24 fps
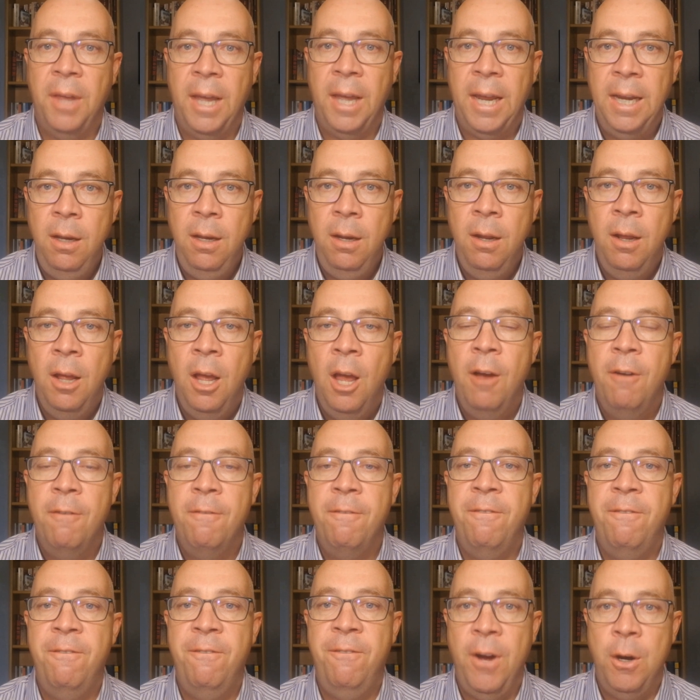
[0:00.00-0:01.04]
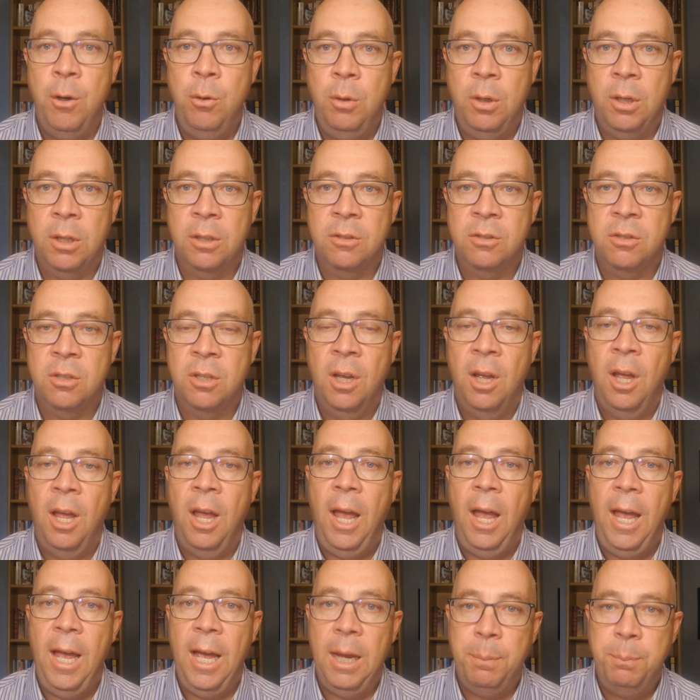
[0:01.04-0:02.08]
Then, focus
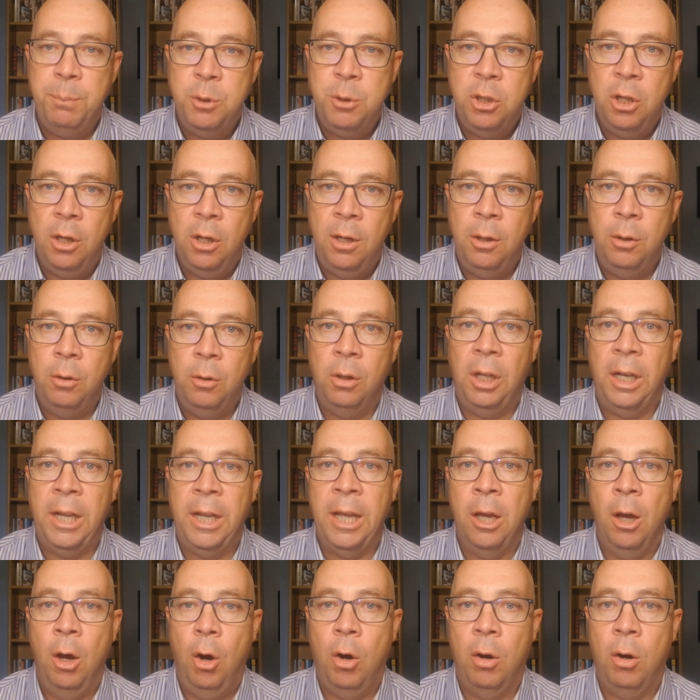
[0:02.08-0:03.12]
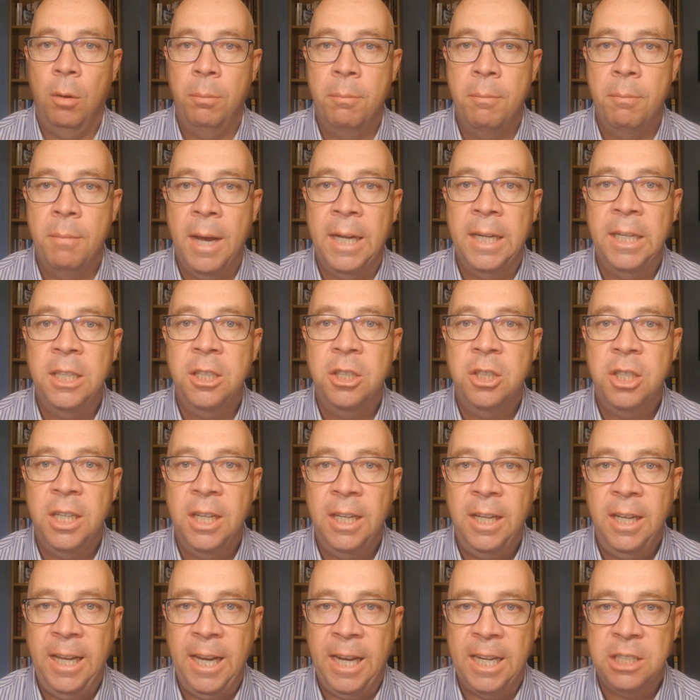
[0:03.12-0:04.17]
absolutely on
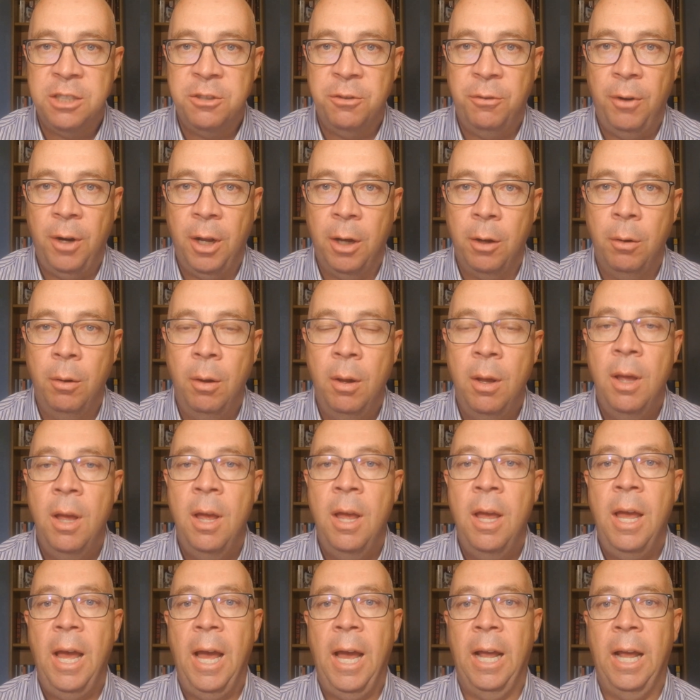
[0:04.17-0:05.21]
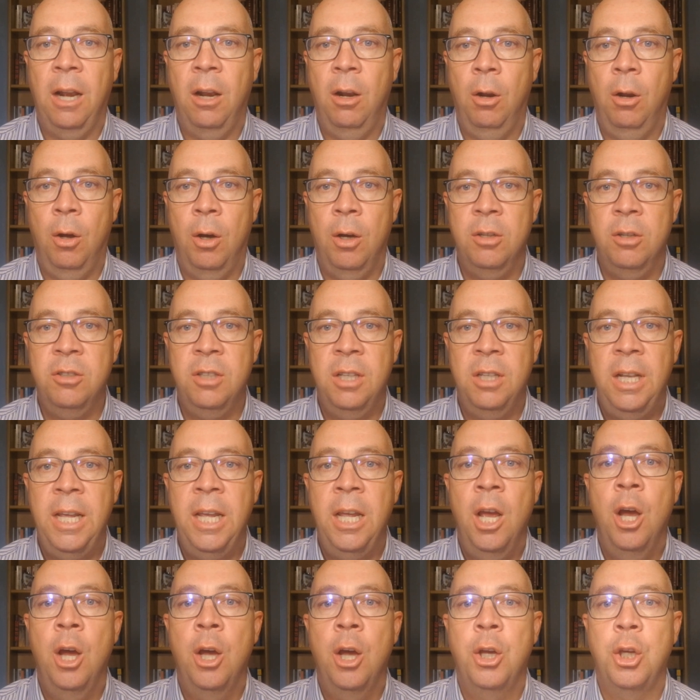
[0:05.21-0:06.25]
managing cash flow. And
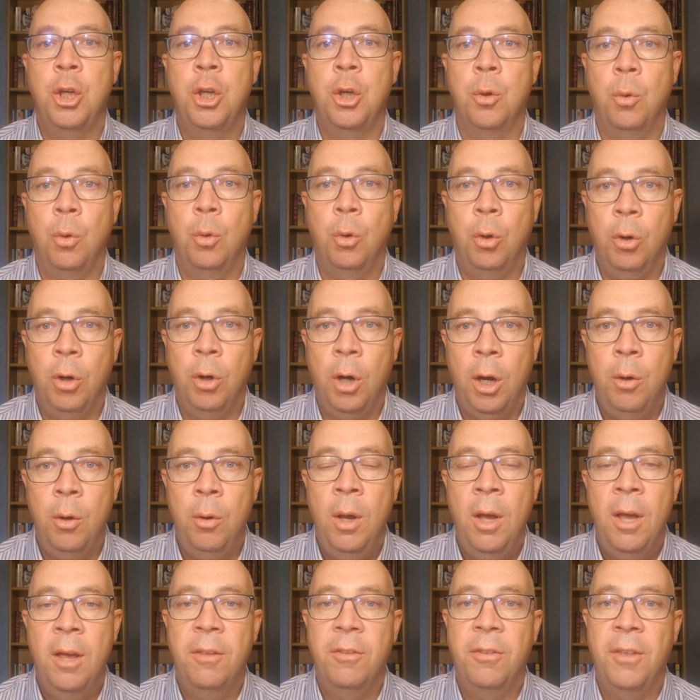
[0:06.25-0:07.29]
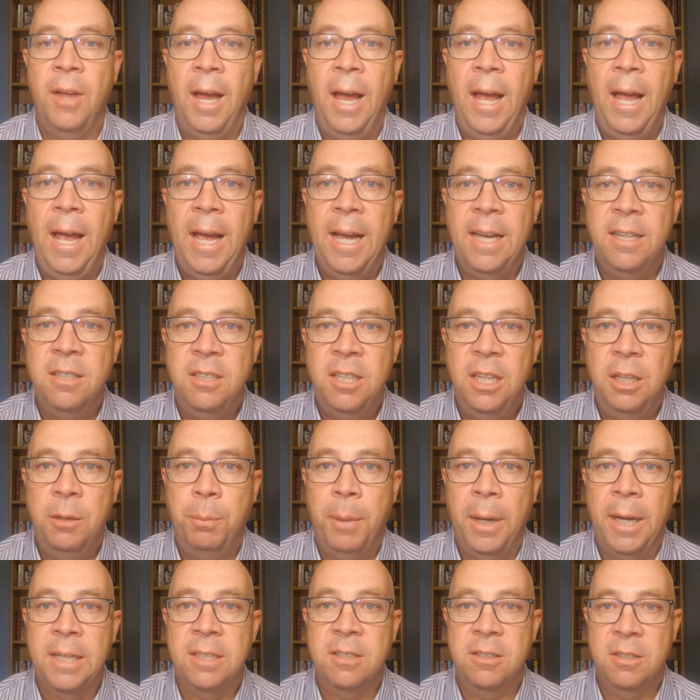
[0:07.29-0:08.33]
lastly, you grow the
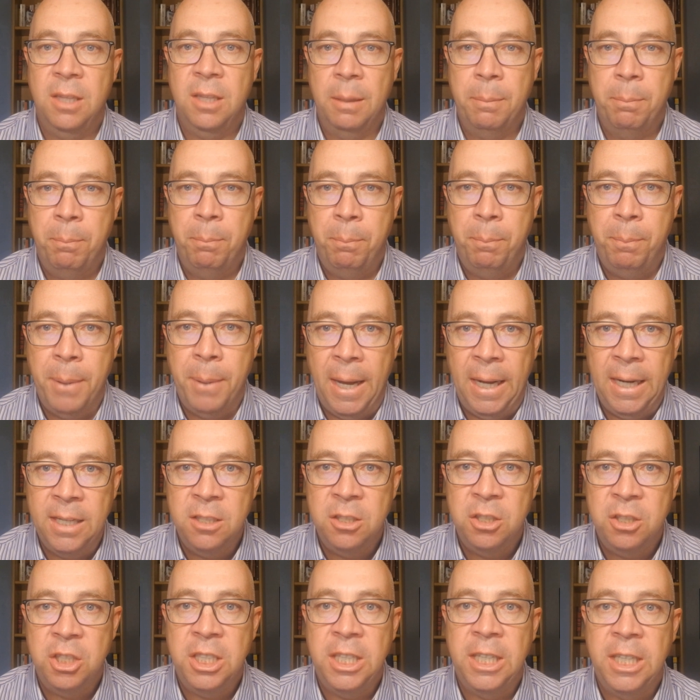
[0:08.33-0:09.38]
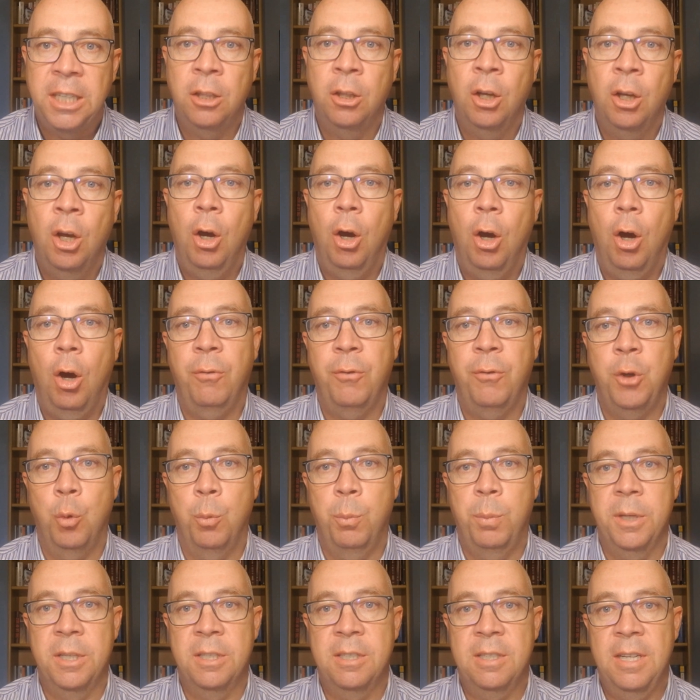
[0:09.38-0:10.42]
asset base, the balance sheet of
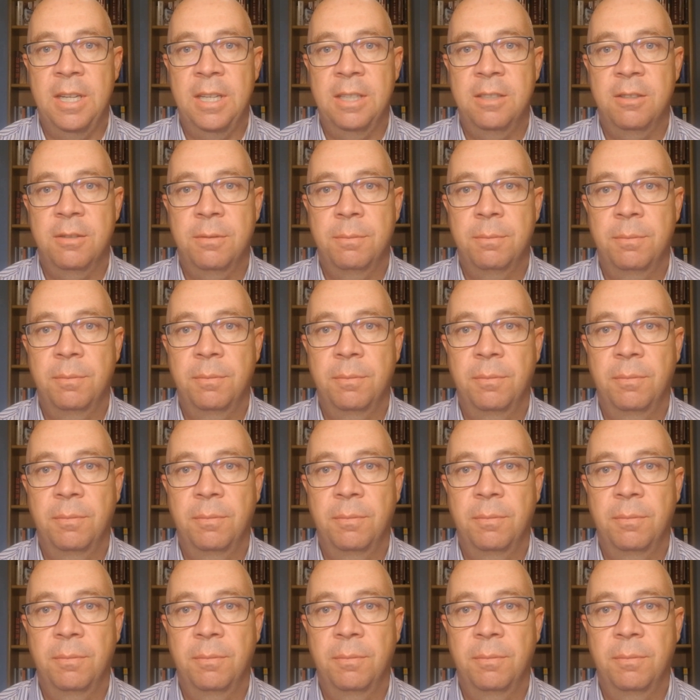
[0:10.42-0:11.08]
your business.